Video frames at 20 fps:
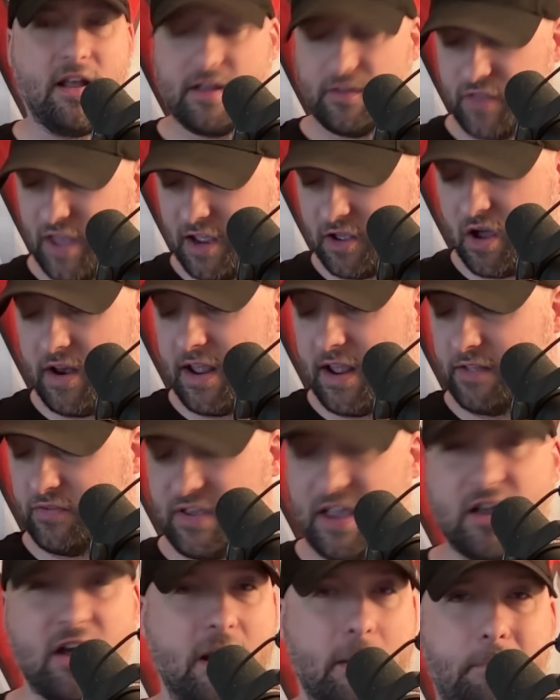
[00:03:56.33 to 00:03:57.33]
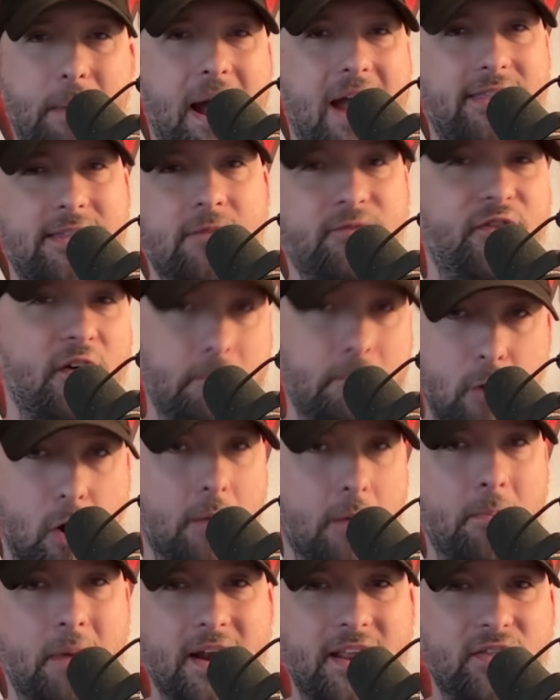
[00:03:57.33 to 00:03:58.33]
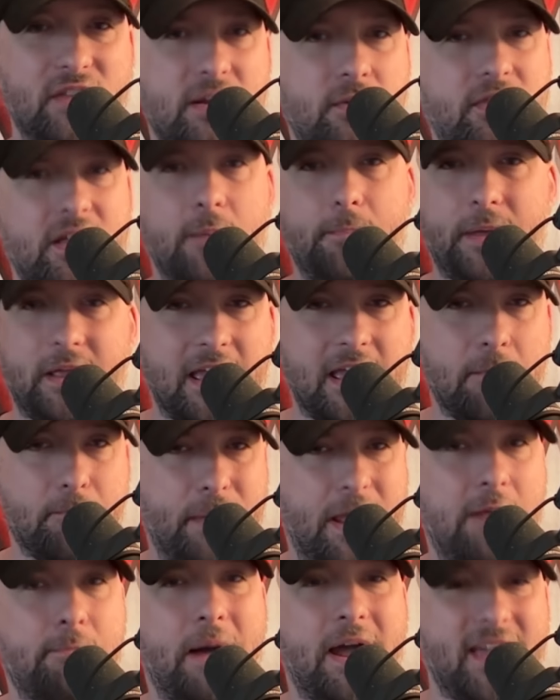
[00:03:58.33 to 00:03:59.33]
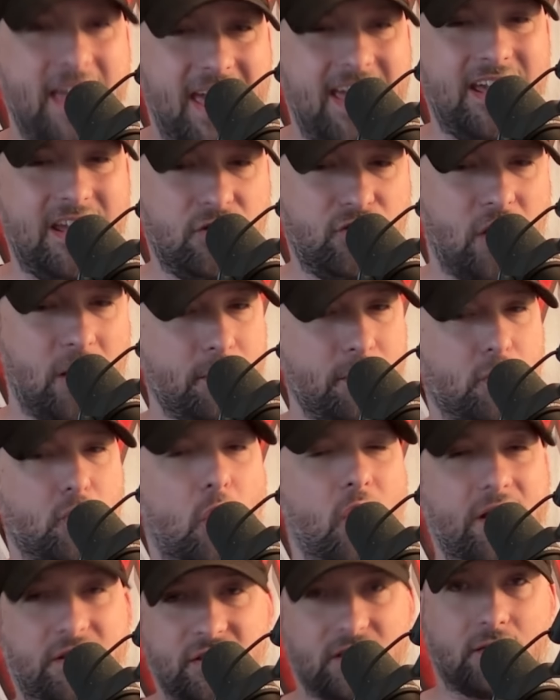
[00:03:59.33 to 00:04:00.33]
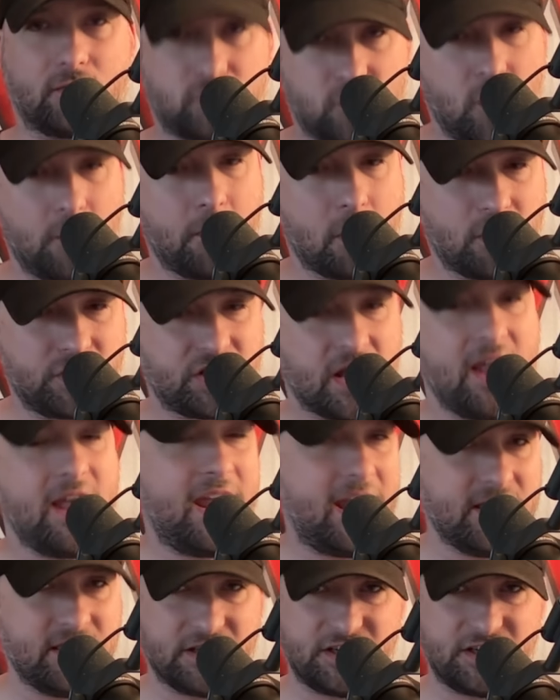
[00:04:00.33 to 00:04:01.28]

They're gonna buy them for more money than they're getting paid by AEW, according to the rumors and the